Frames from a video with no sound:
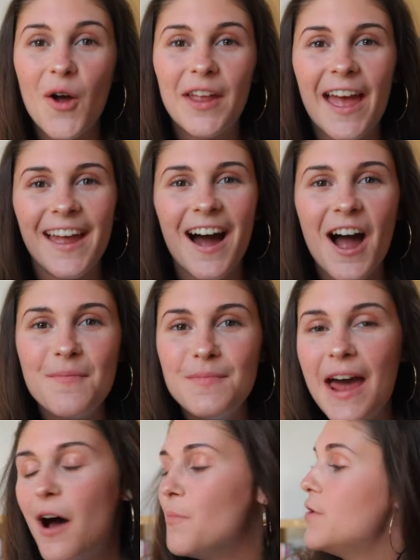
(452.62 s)
Okay, I am
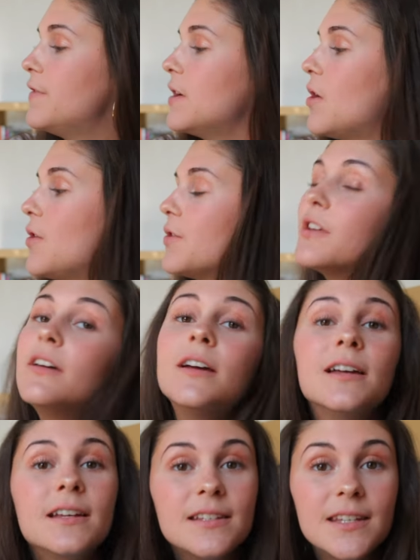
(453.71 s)
now moving
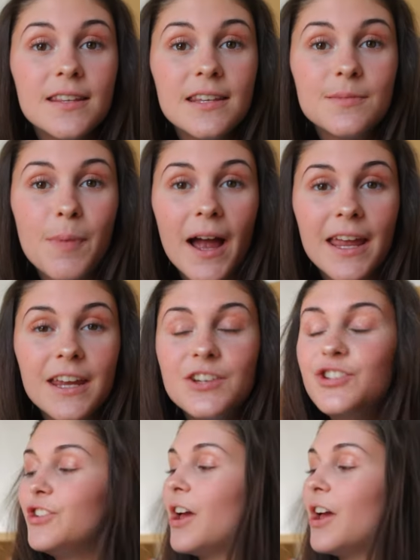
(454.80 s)
on to this package.